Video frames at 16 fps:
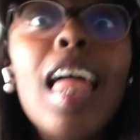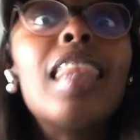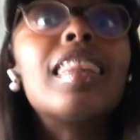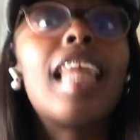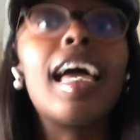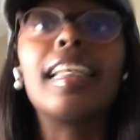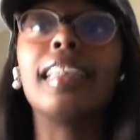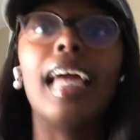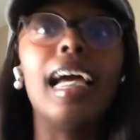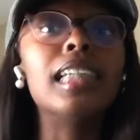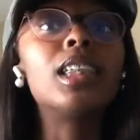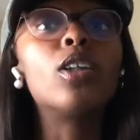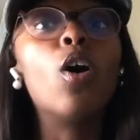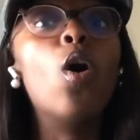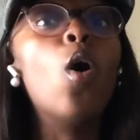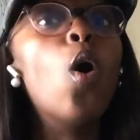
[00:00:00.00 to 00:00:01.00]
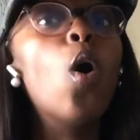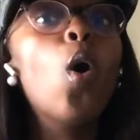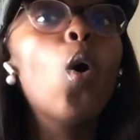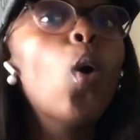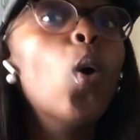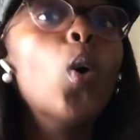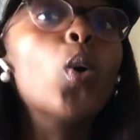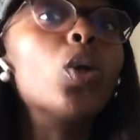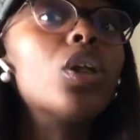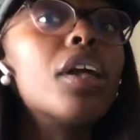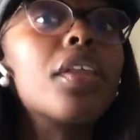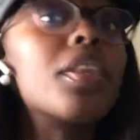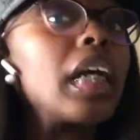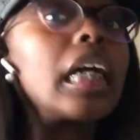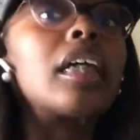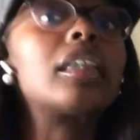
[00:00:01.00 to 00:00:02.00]
Like, that's a whole
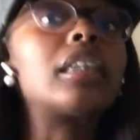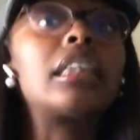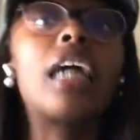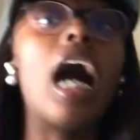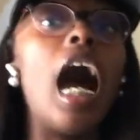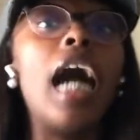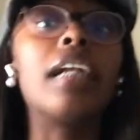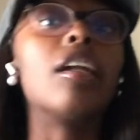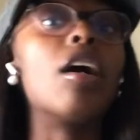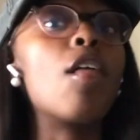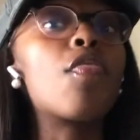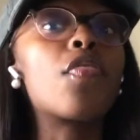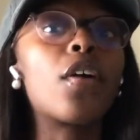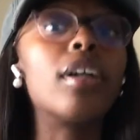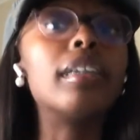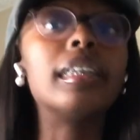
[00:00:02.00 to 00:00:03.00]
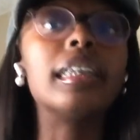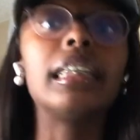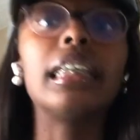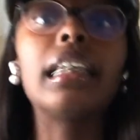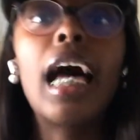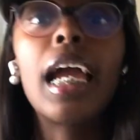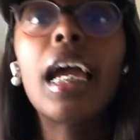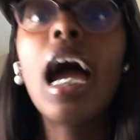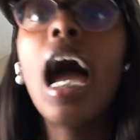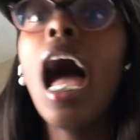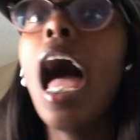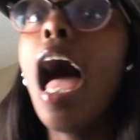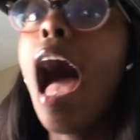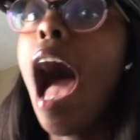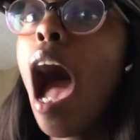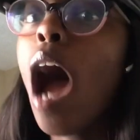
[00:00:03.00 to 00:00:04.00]
nother kind of thirsty. Like,
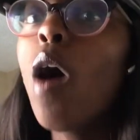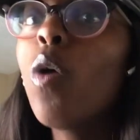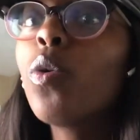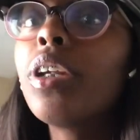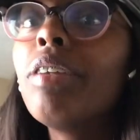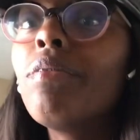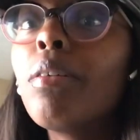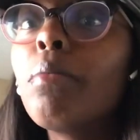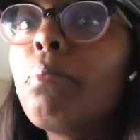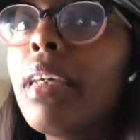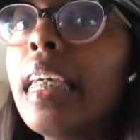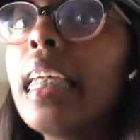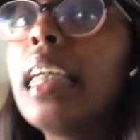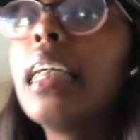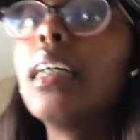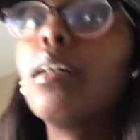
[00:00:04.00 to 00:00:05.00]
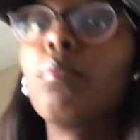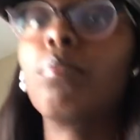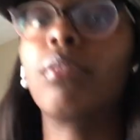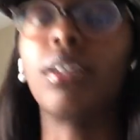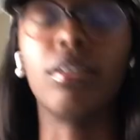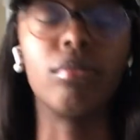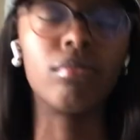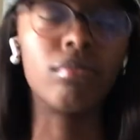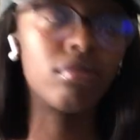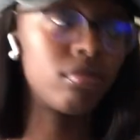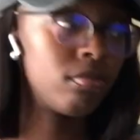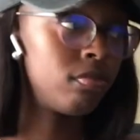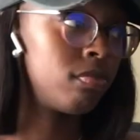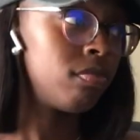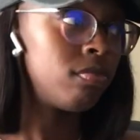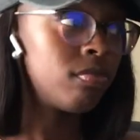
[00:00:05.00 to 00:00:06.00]
I don't even be, bro.
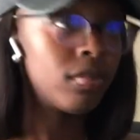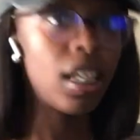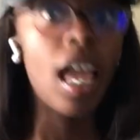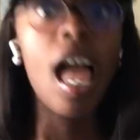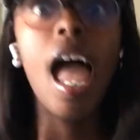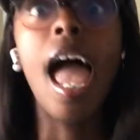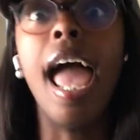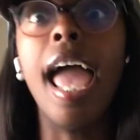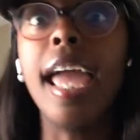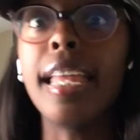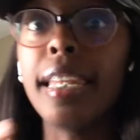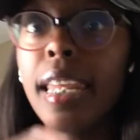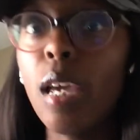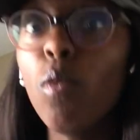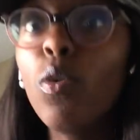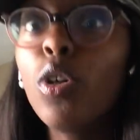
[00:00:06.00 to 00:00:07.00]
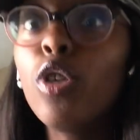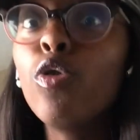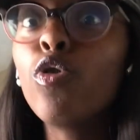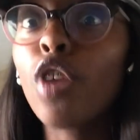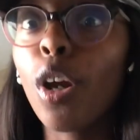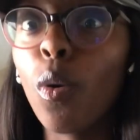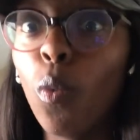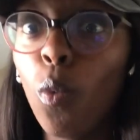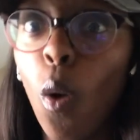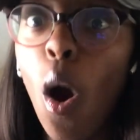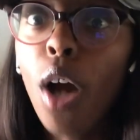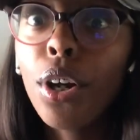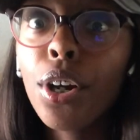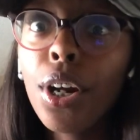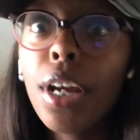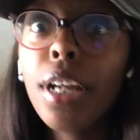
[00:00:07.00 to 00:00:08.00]
And then when you drink
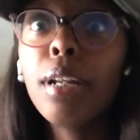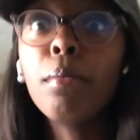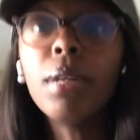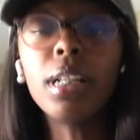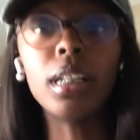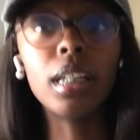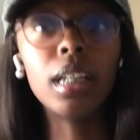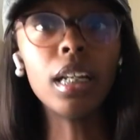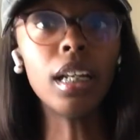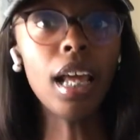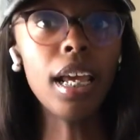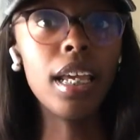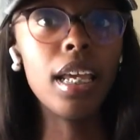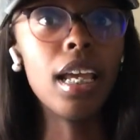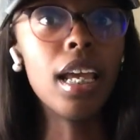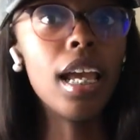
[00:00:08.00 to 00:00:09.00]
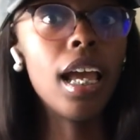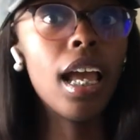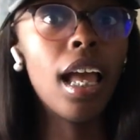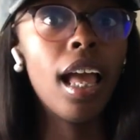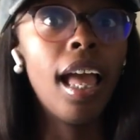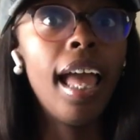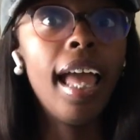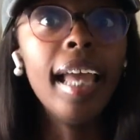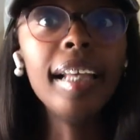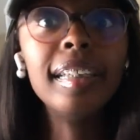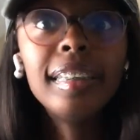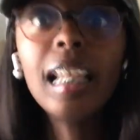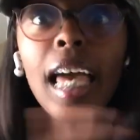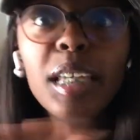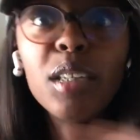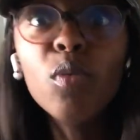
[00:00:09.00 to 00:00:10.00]
water in the middle of the night,
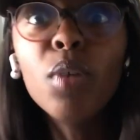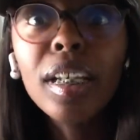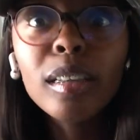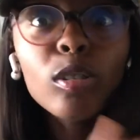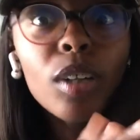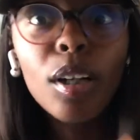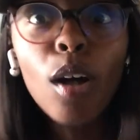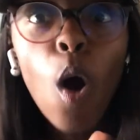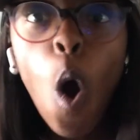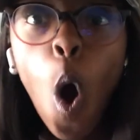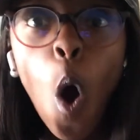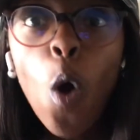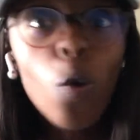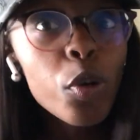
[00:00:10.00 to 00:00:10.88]
it's like you could drink a whole